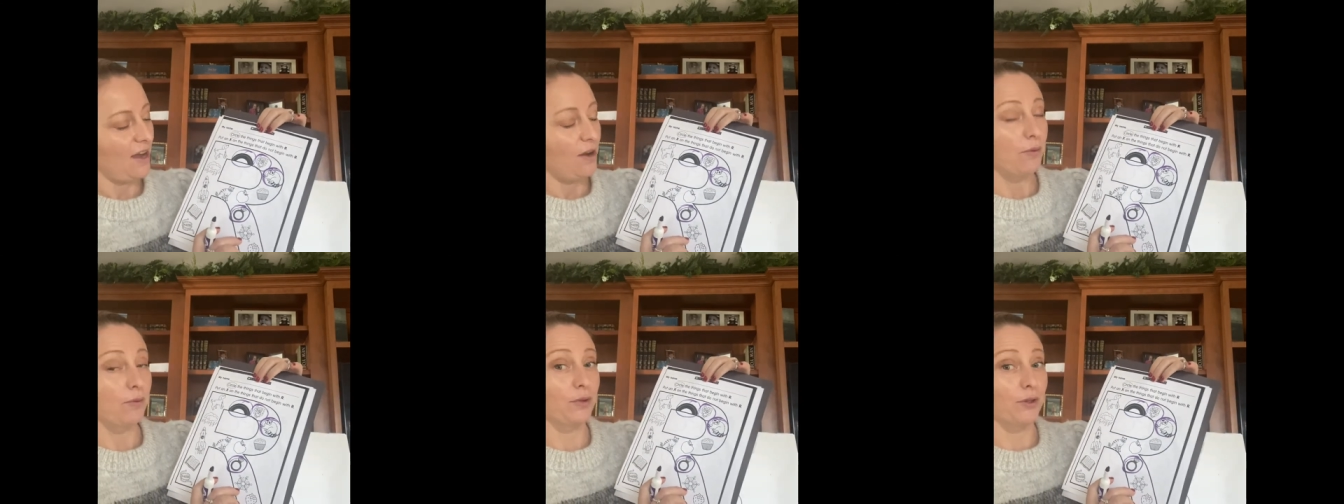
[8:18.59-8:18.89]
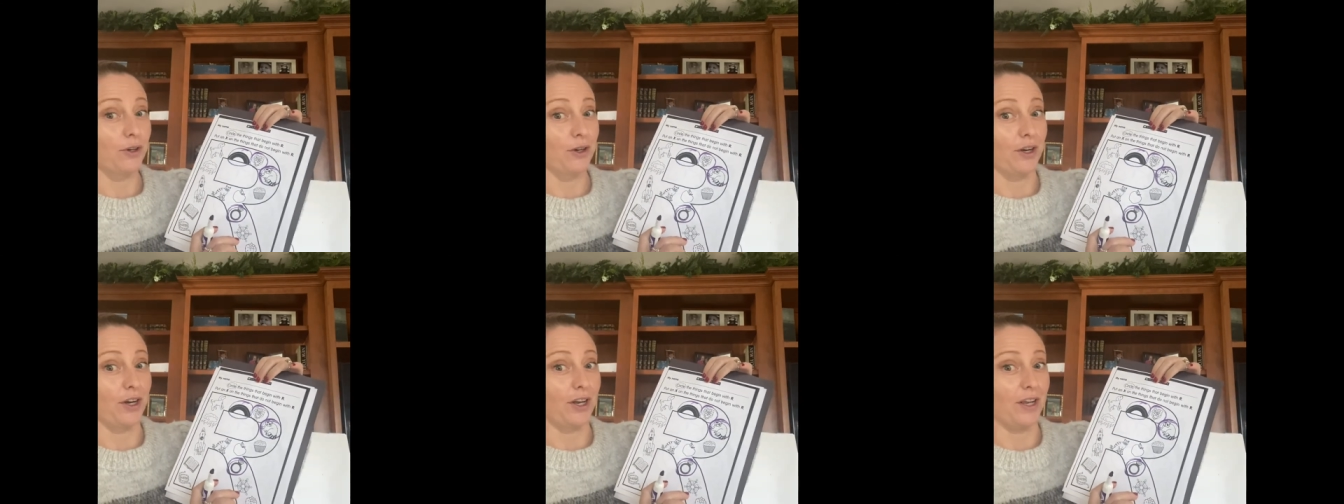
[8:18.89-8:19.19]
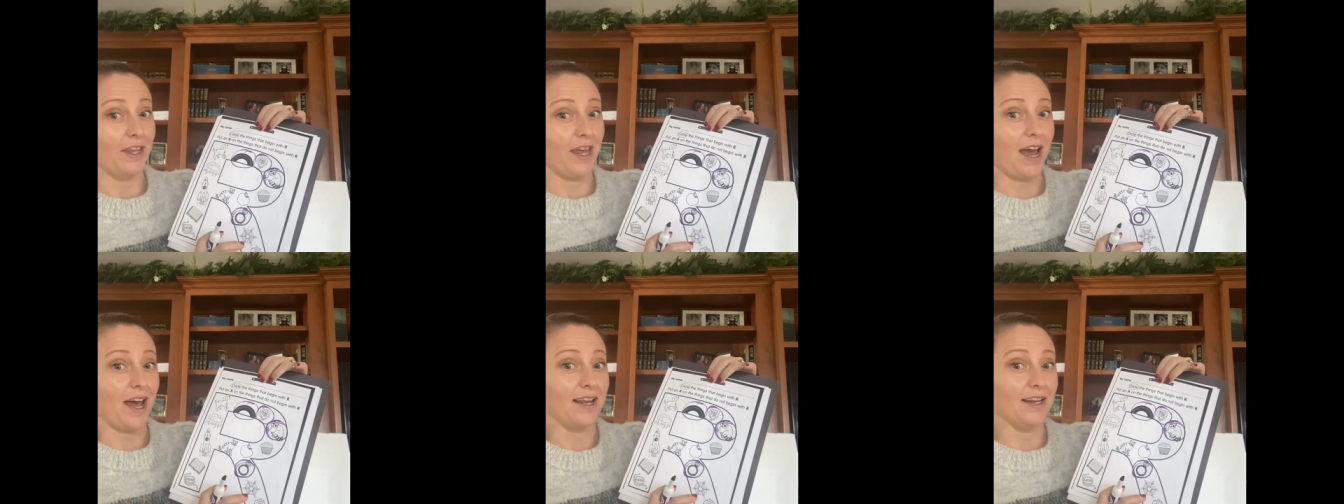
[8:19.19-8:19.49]
We learned
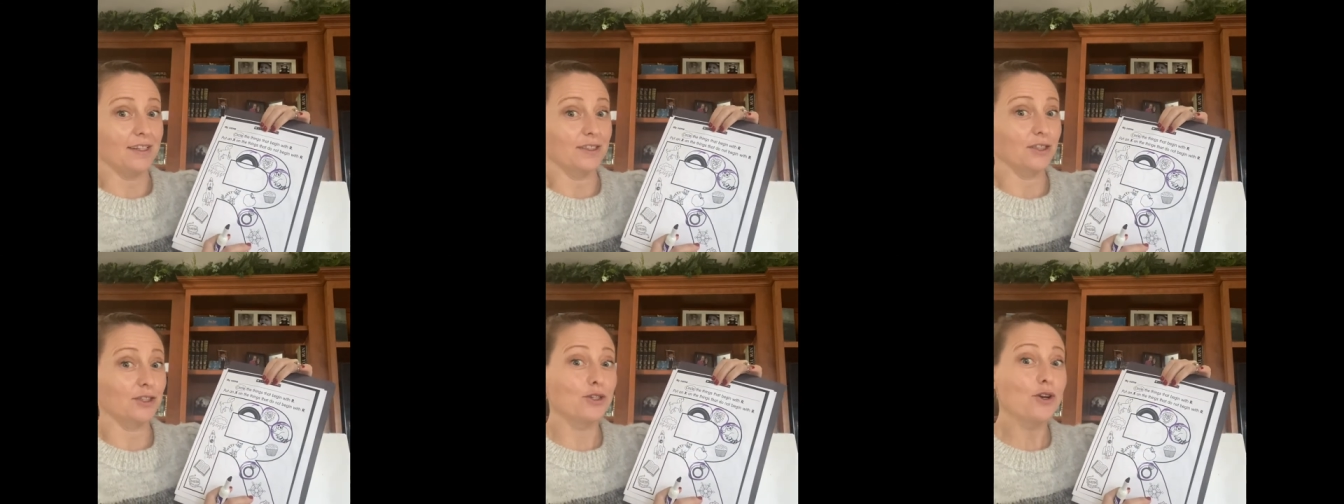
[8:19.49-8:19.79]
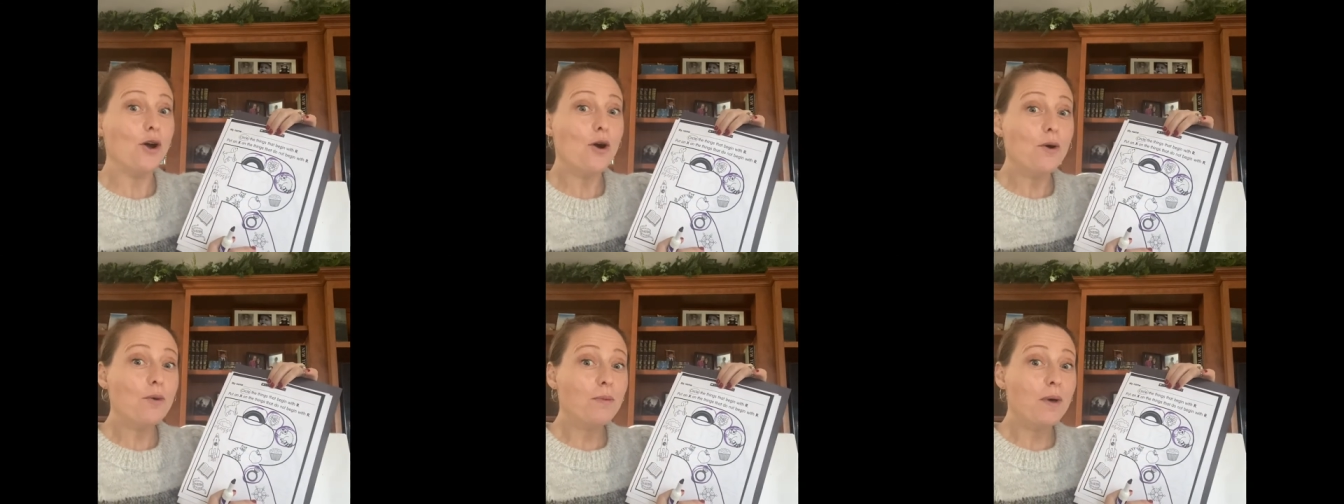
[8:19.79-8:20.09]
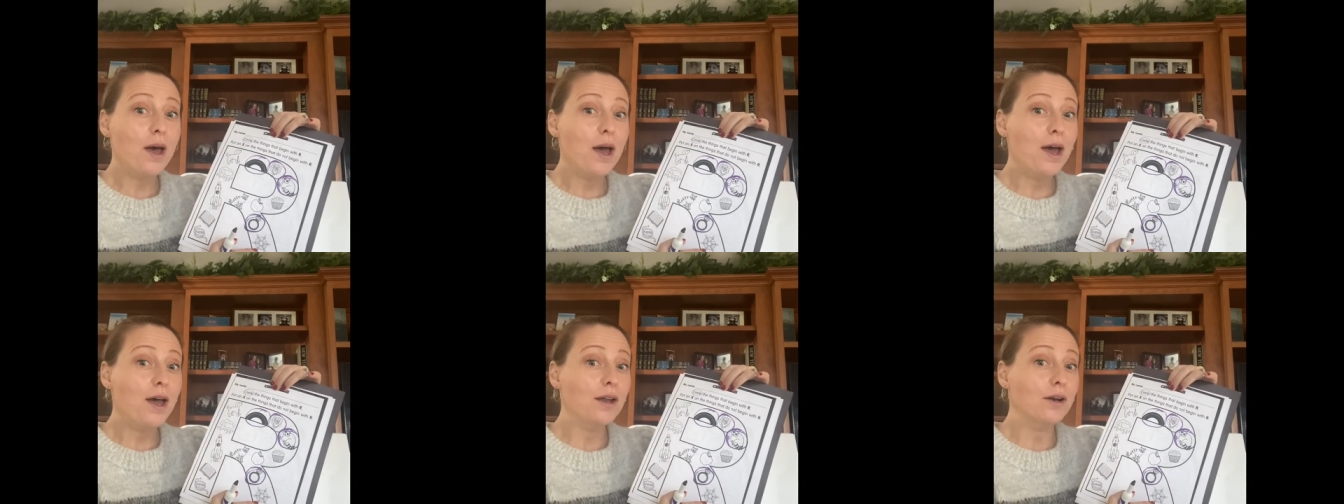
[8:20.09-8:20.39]
that
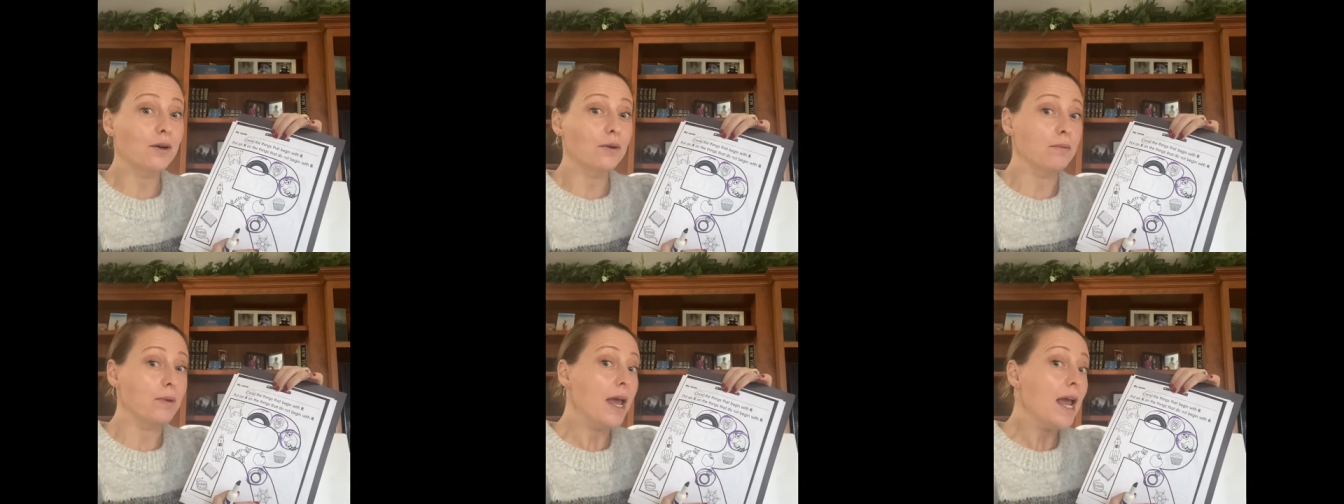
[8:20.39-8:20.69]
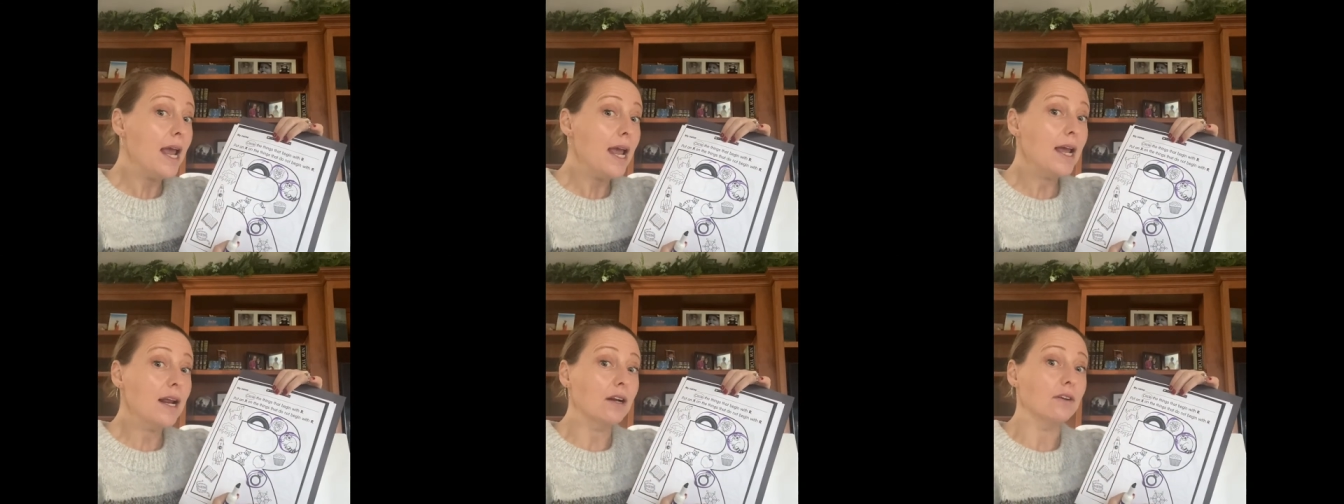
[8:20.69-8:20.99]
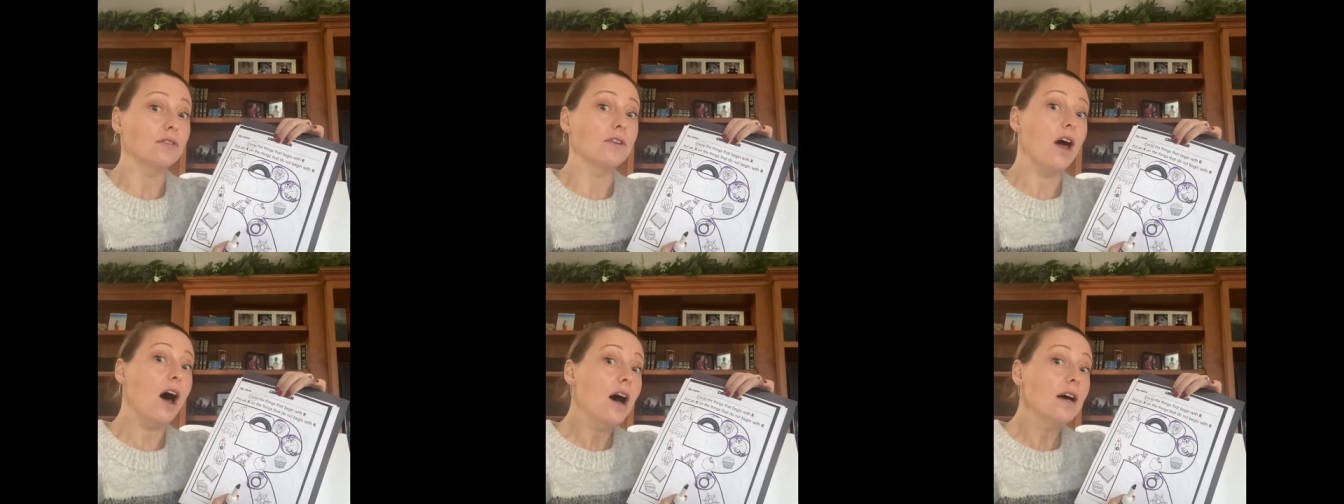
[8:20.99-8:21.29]
snowmen are made
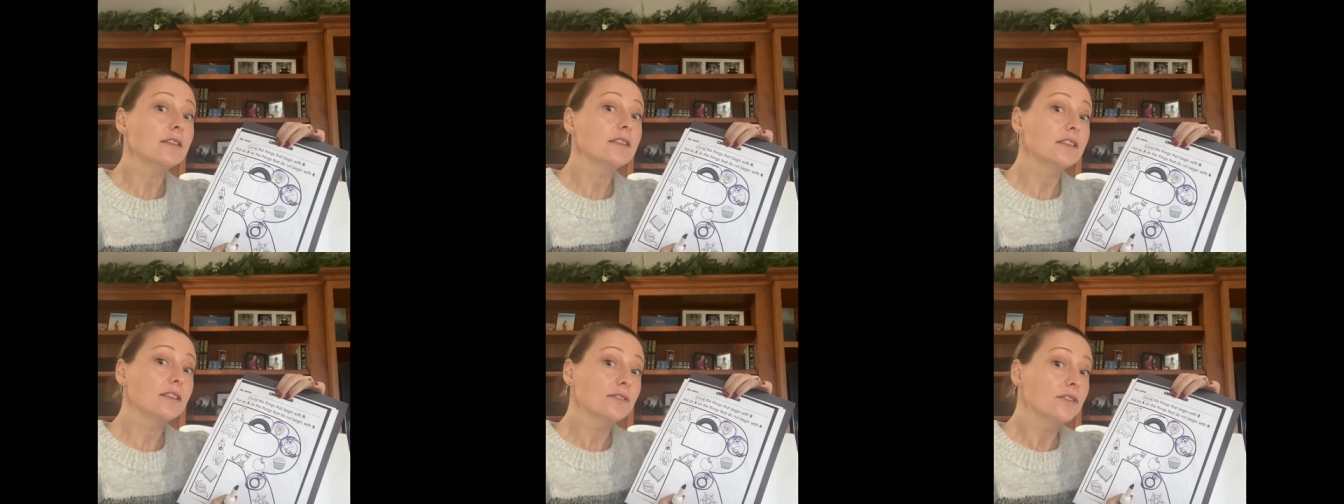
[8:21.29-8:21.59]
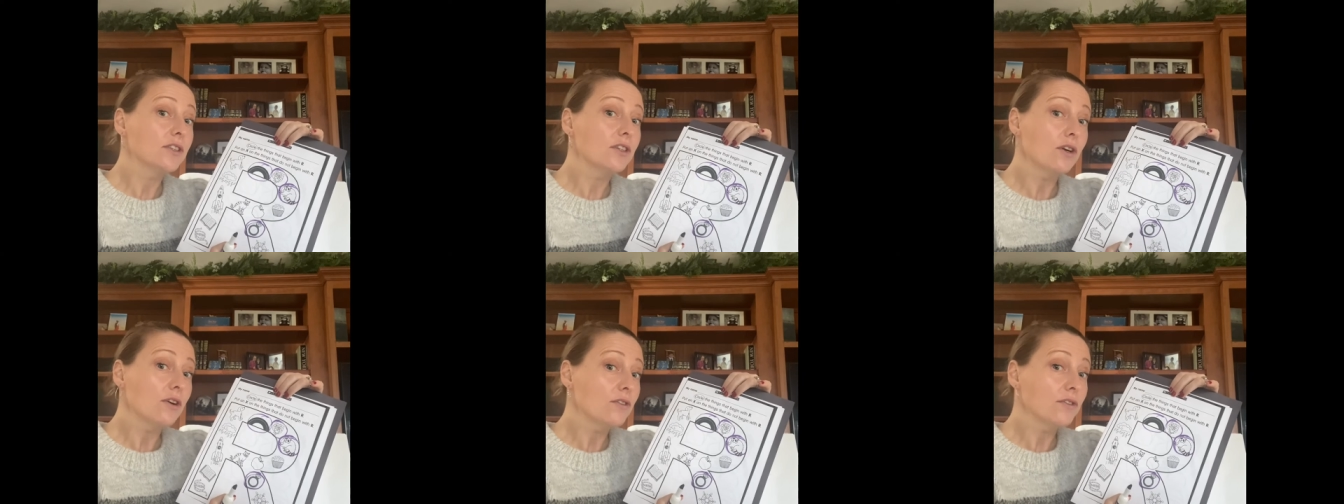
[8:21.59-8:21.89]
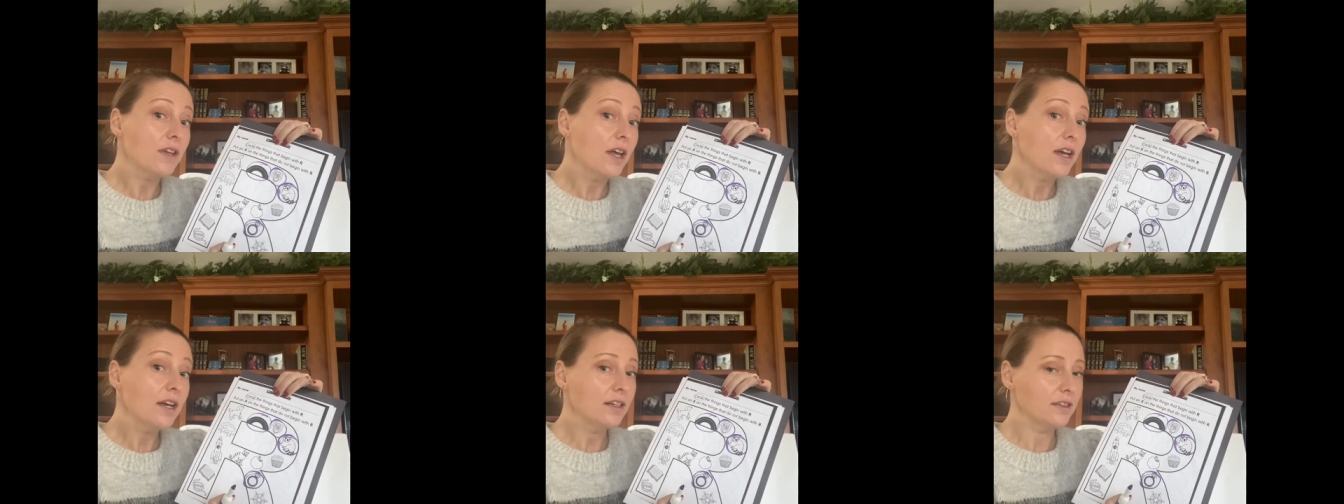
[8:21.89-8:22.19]
of lots of
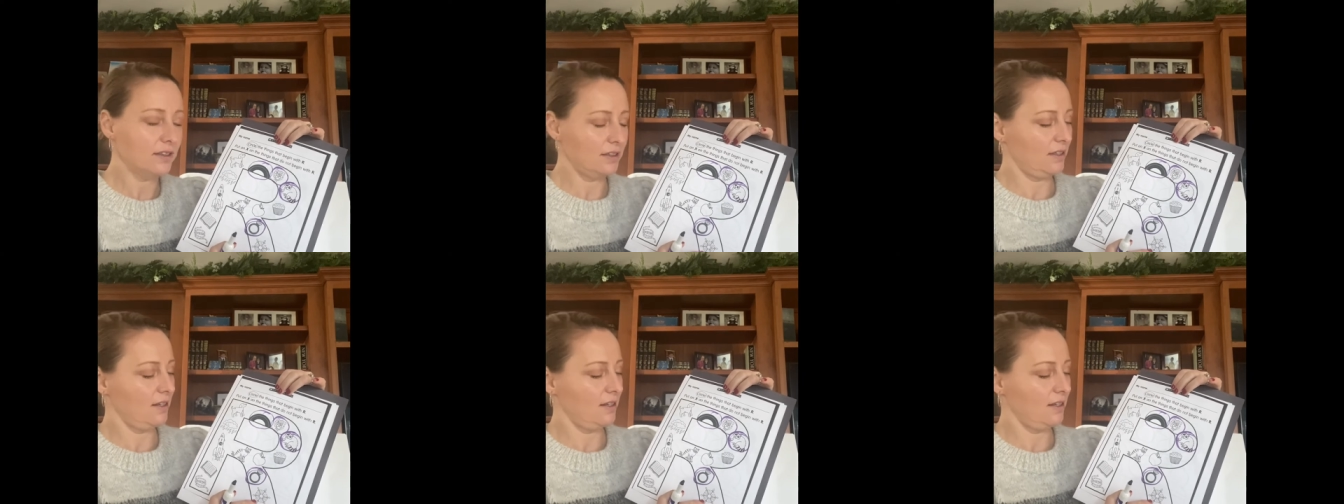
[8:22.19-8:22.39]
snowflakes.